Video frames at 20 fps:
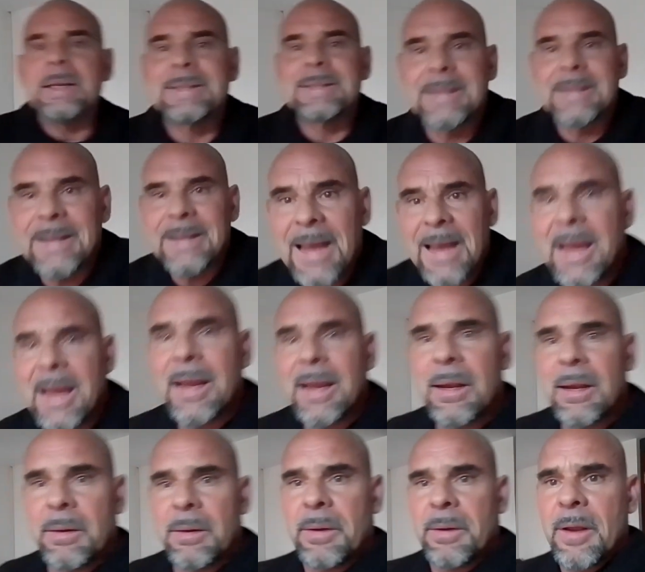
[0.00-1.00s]

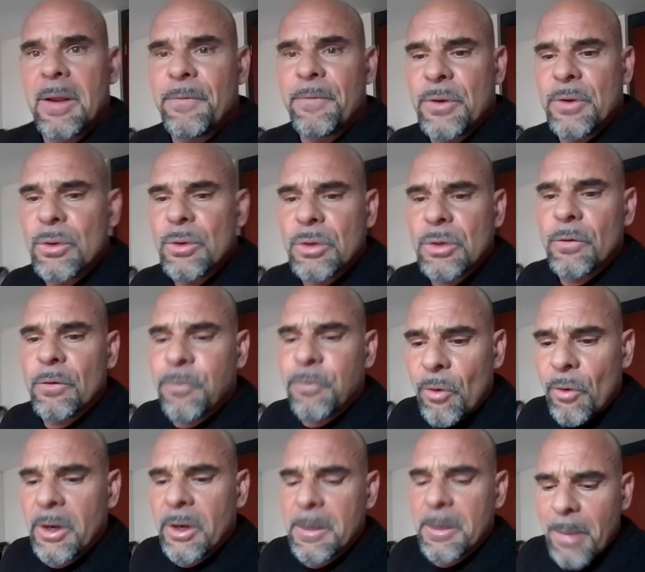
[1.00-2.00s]
Today, if you do
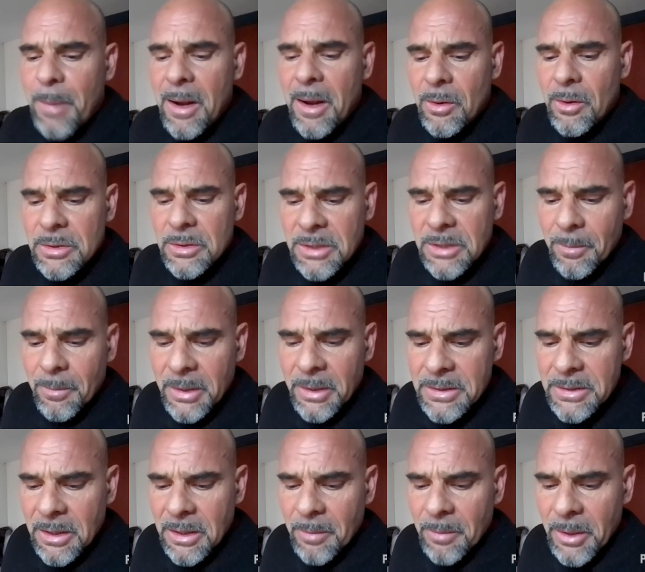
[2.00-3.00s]
40 pounds,
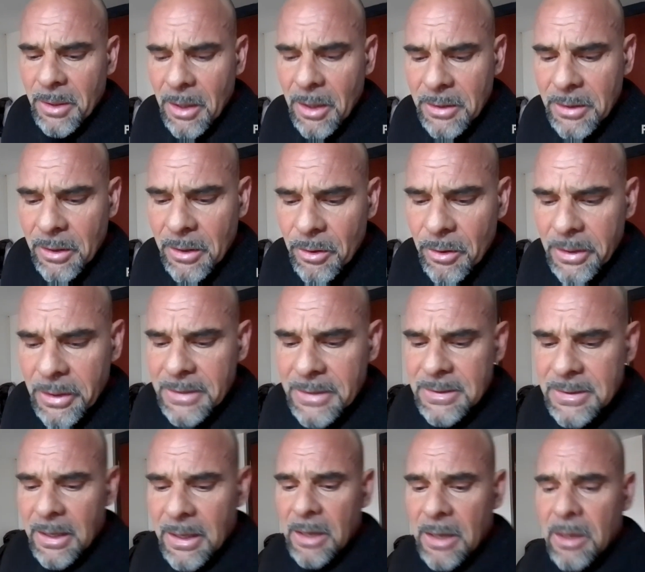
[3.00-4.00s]
somebody's going to be on the internet
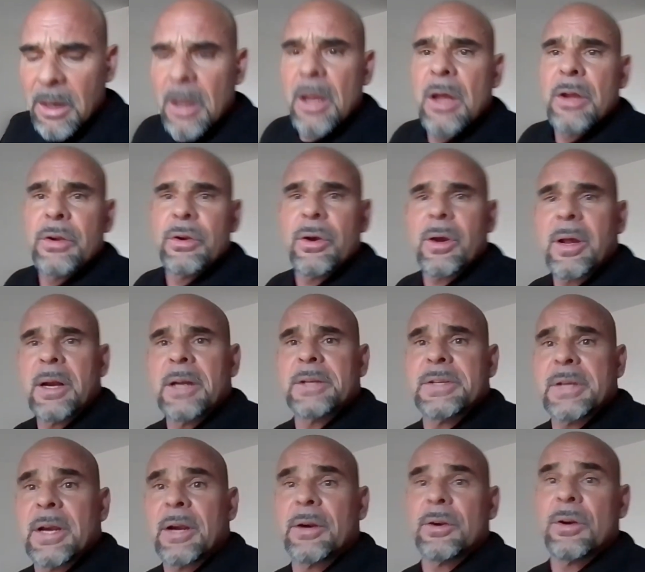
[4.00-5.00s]
saying, you're going to
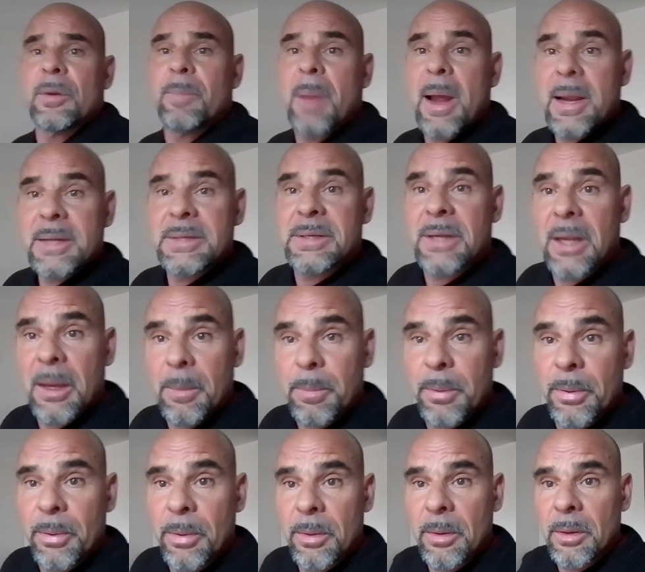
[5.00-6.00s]
tear your bicep.
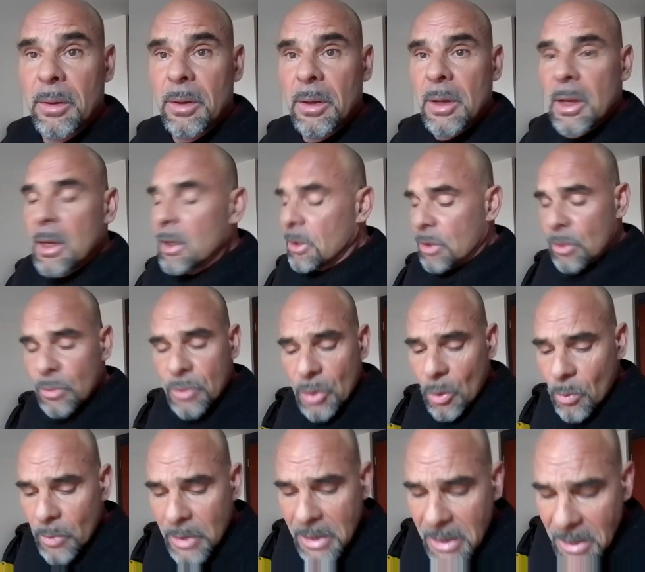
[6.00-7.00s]
You
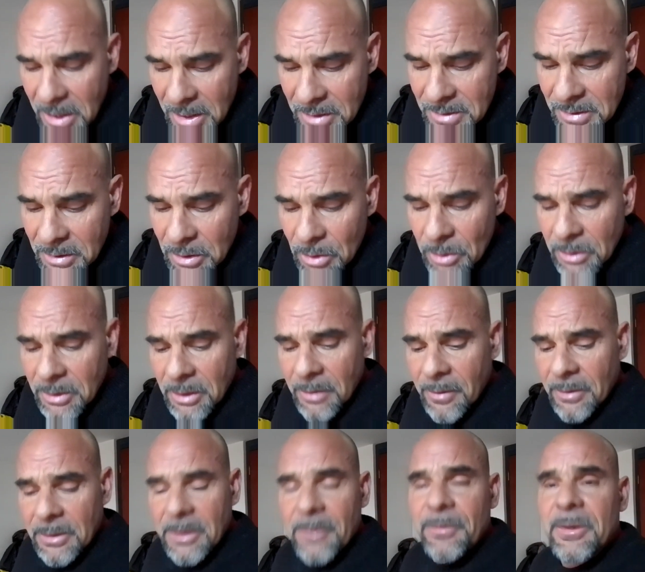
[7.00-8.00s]
don't need
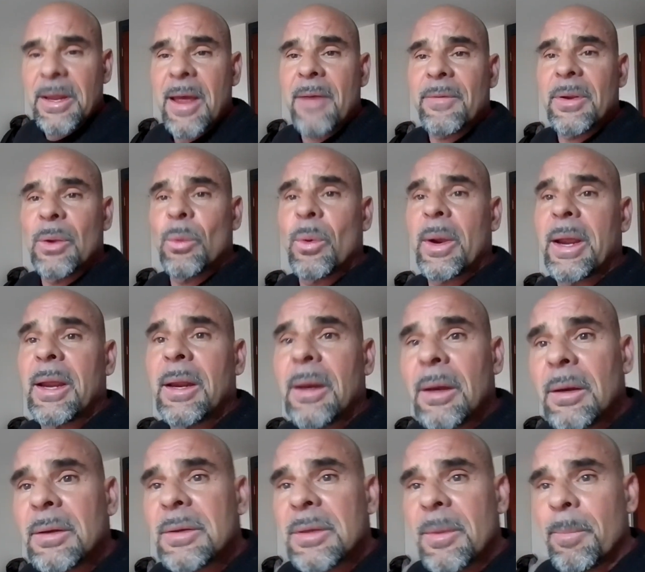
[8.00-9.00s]
to lift heavy
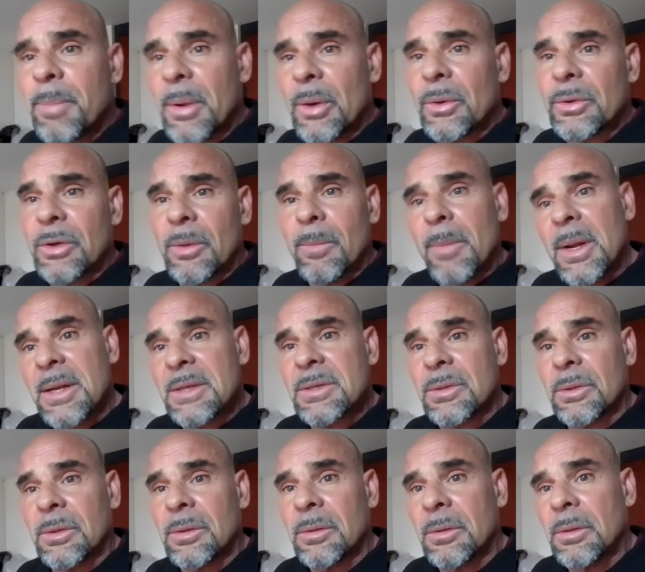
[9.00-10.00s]
weight to build your
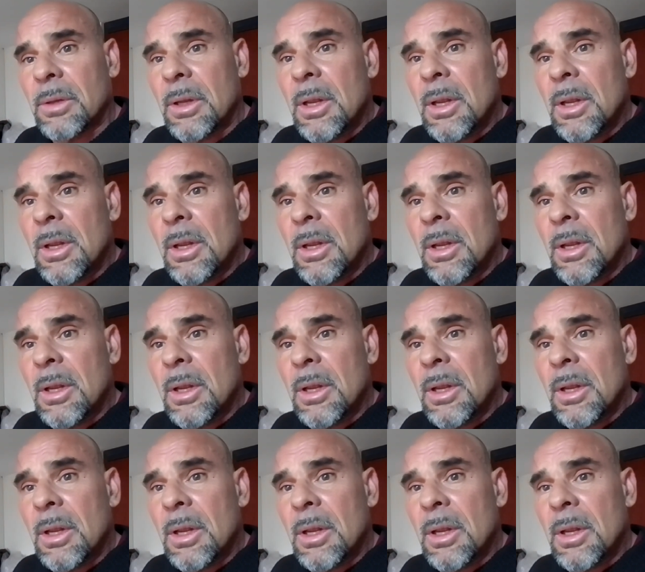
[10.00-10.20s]
muscle.